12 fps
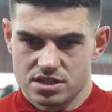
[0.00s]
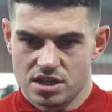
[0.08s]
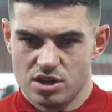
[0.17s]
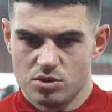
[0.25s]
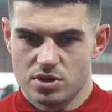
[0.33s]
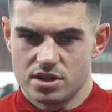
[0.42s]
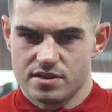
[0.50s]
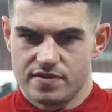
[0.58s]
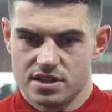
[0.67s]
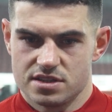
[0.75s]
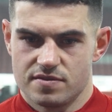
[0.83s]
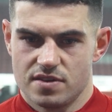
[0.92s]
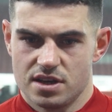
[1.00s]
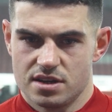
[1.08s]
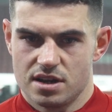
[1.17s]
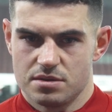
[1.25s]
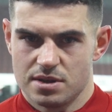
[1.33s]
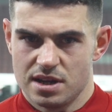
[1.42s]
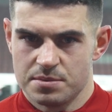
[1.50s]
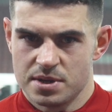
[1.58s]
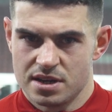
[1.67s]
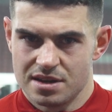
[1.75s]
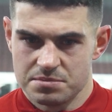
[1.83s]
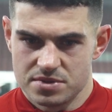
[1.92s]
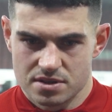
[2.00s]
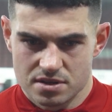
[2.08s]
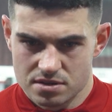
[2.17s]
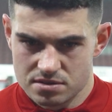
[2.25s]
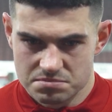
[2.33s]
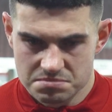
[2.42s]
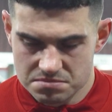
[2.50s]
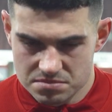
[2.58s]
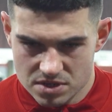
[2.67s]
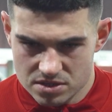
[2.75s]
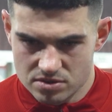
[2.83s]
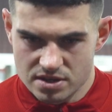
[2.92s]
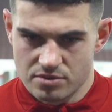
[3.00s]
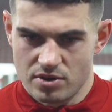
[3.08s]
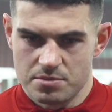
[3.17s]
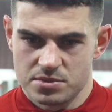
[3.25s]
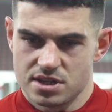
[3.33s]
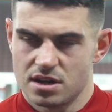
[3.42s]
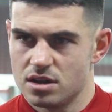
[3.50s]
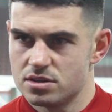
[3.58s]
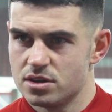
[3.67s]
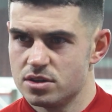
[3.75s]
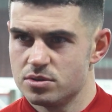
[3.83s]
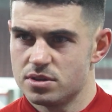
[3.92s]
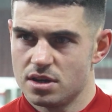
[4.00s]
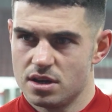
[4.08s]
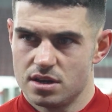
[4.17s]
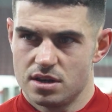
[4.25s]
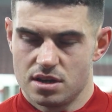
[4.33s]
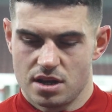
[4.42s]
unit defensively, and that we limited them to, I don't think Rammers had a lot to do tonight.